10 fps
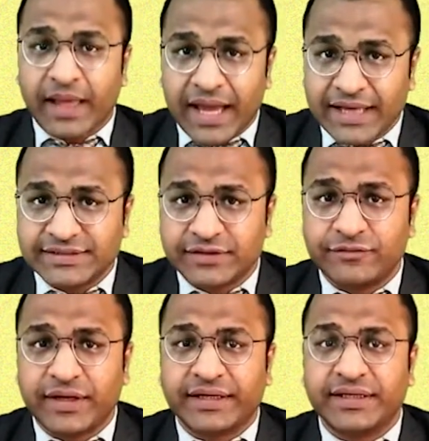as
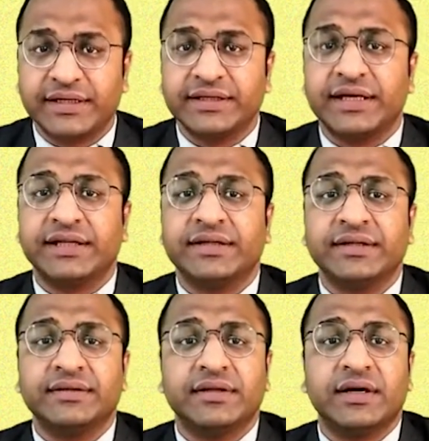reflected
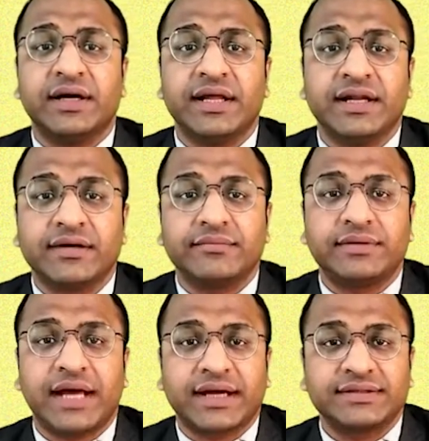in the
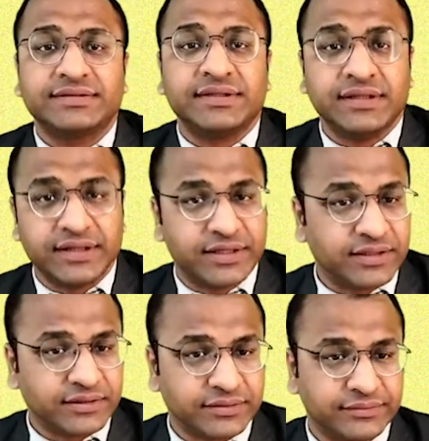income tax
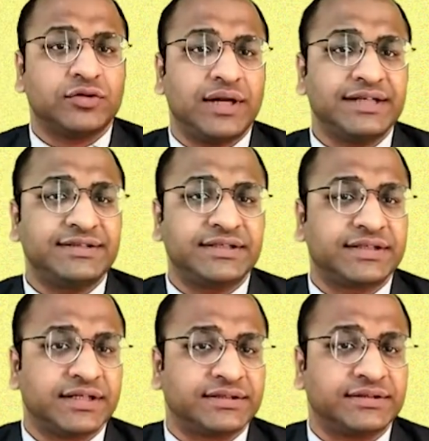return. So let's
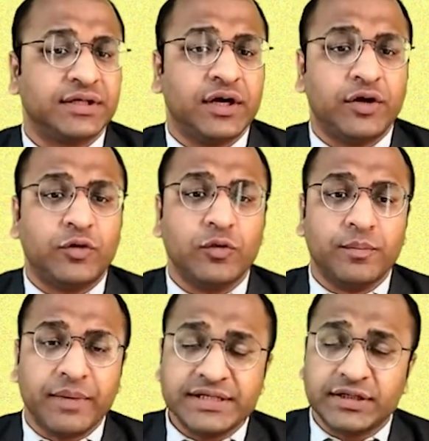discuss two
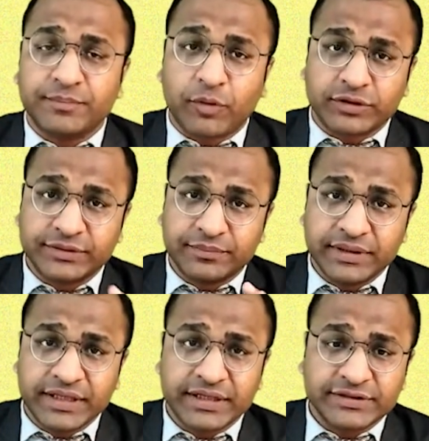major
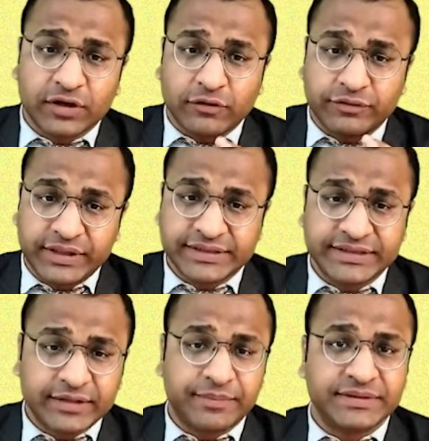possibilities of
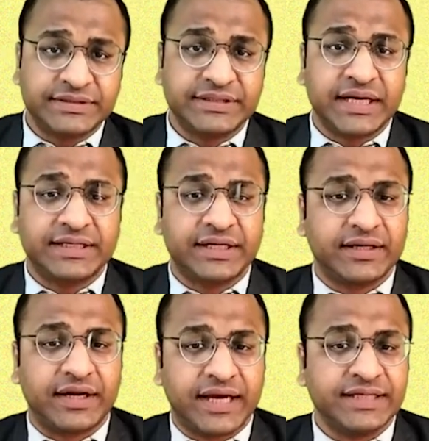discrepancy that can
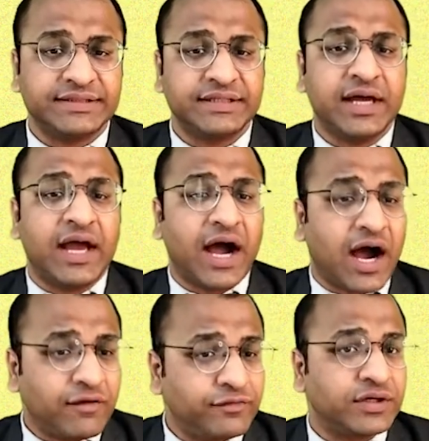arise
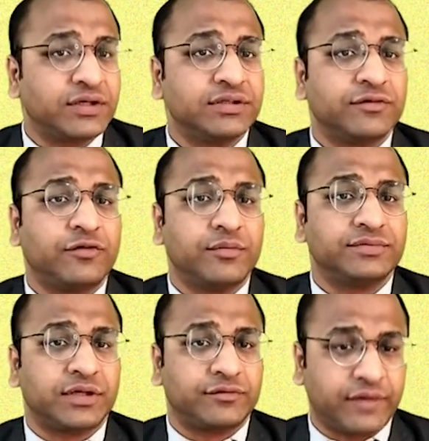after the
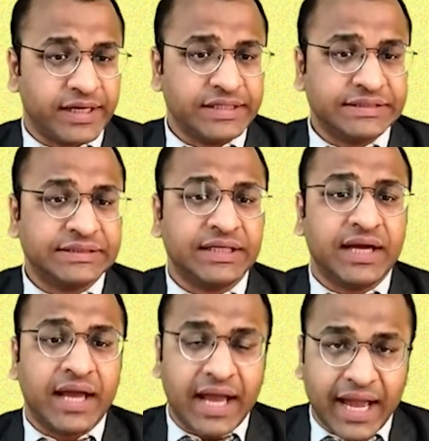forms are filed
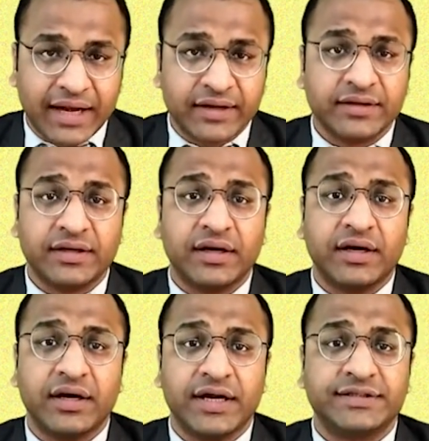and
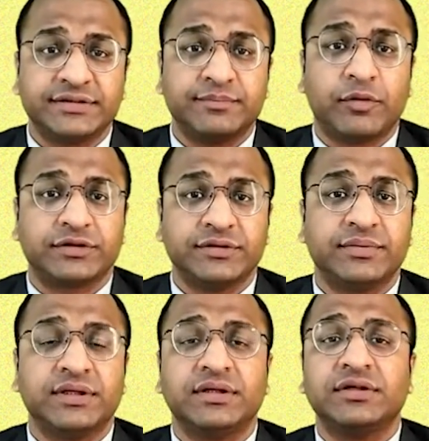its
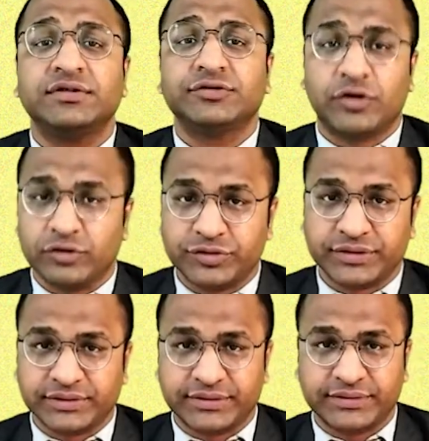possible
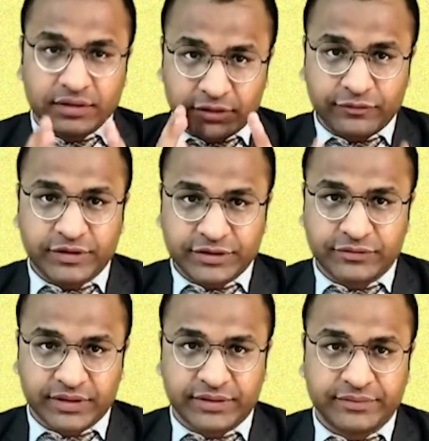solutions. The first
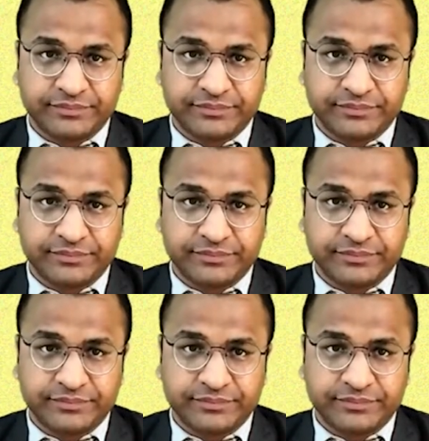one,